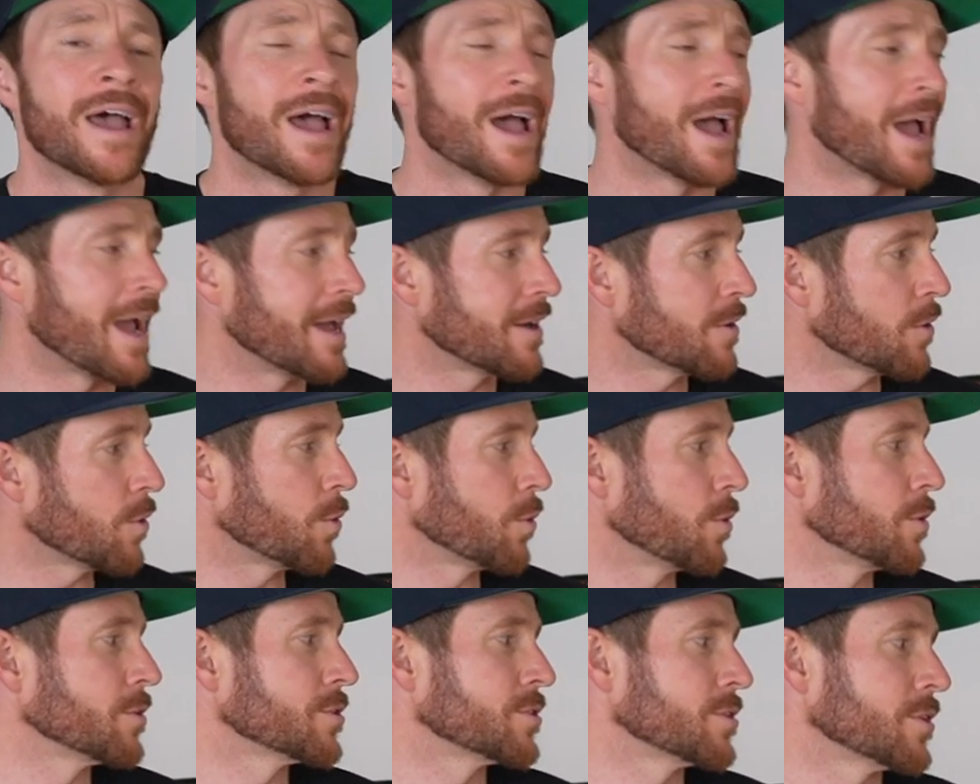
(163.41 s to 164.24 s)
And
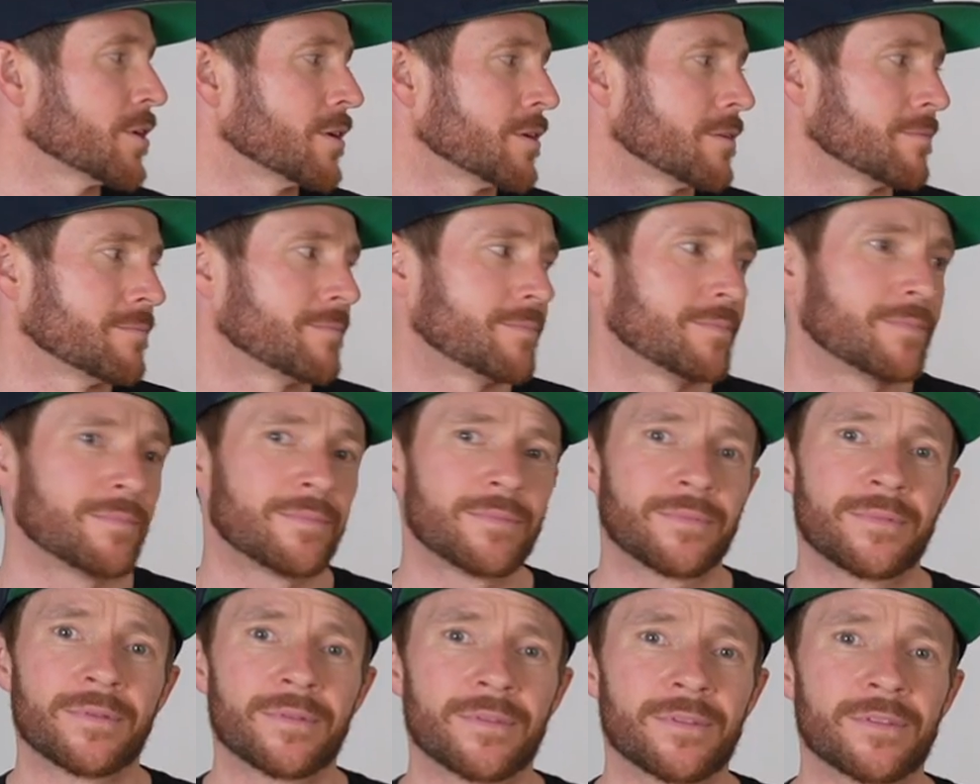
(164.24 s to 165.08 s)
also,
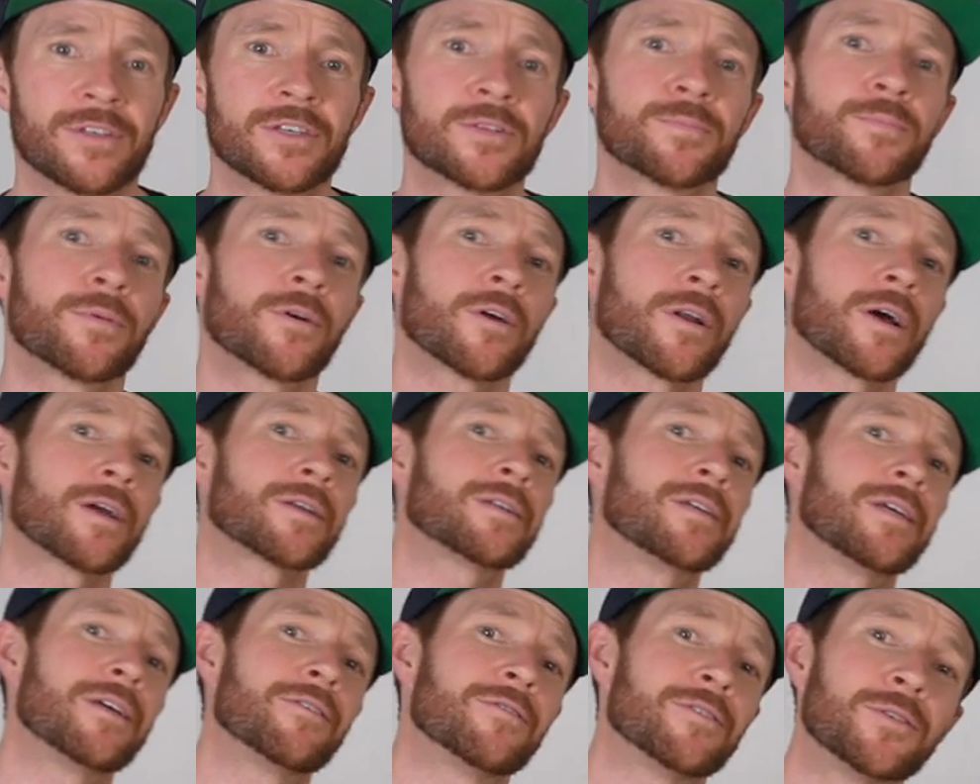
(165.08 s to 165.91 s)
this product
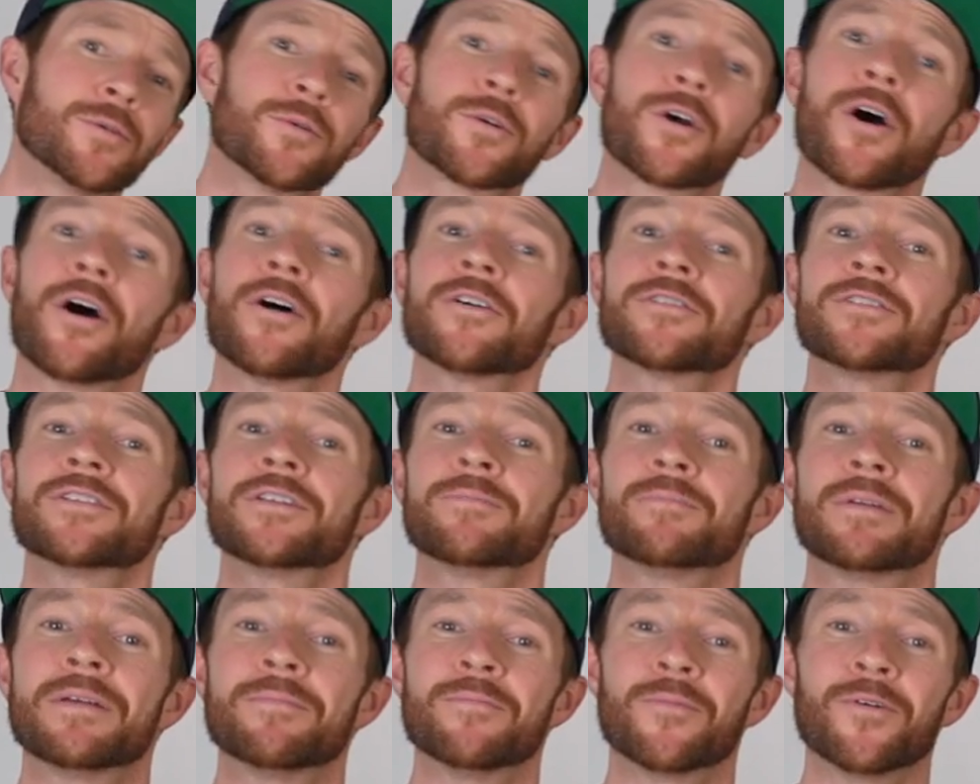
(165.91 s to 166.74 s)
here is still costing
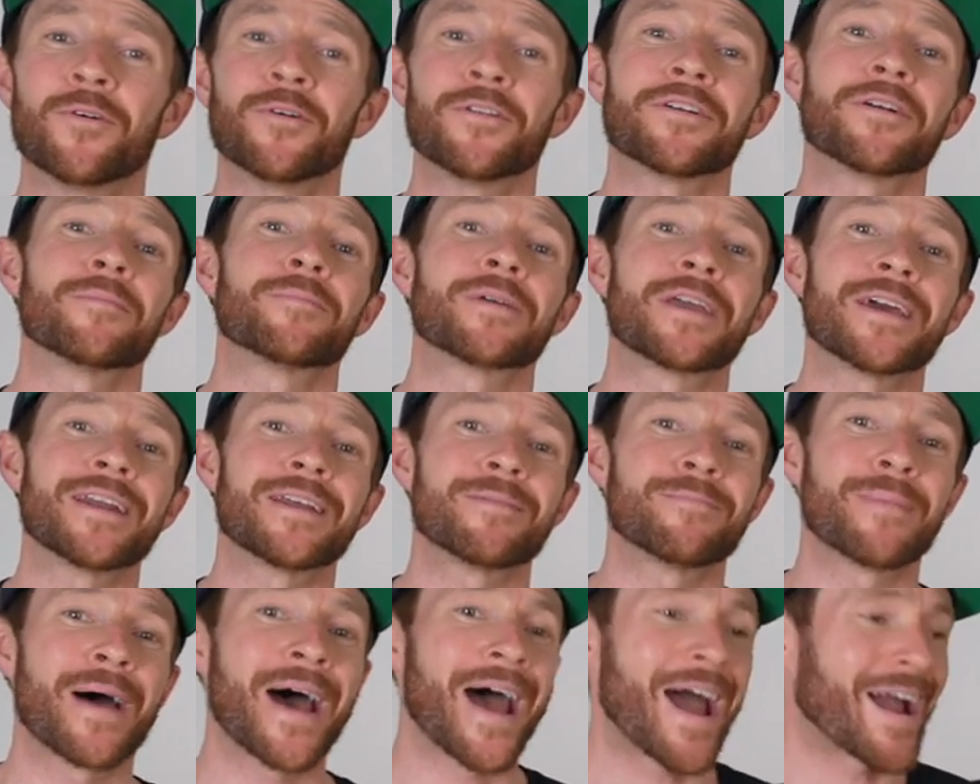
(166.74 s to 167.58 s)
me more than I'm
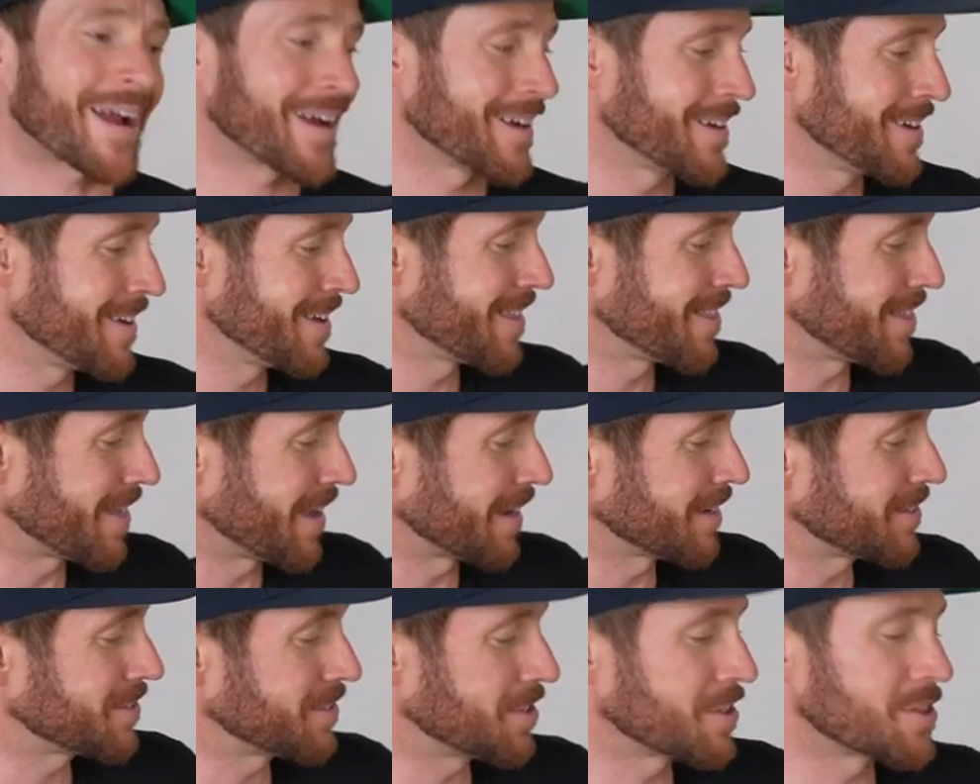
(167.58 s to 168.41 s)
getting back,
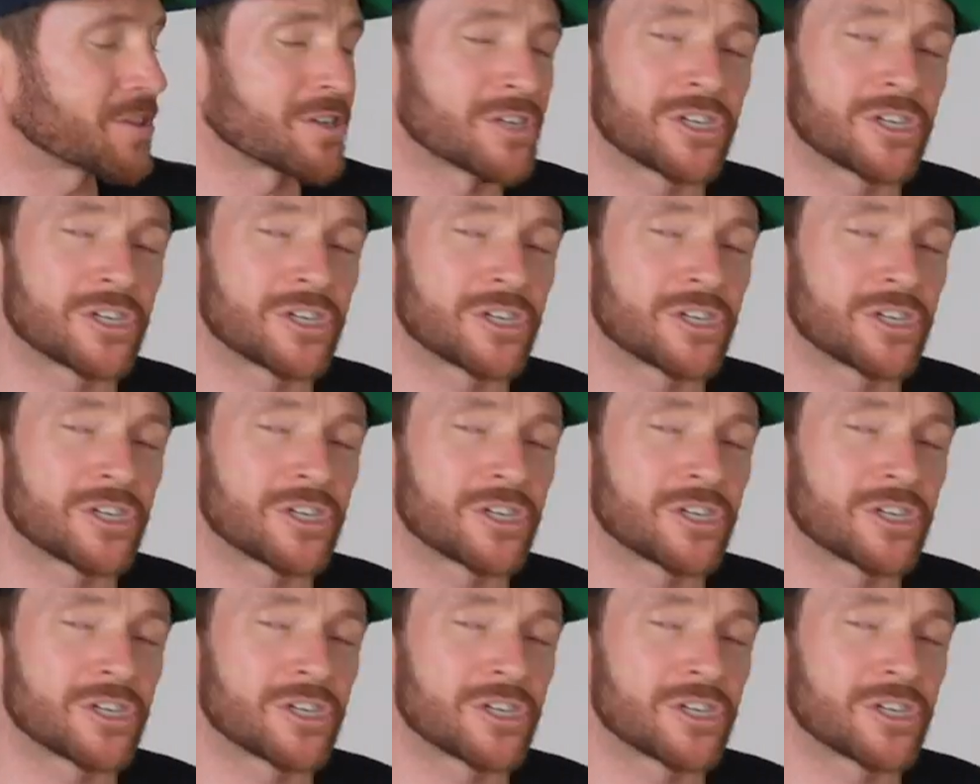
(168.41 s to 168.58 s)
thanks to the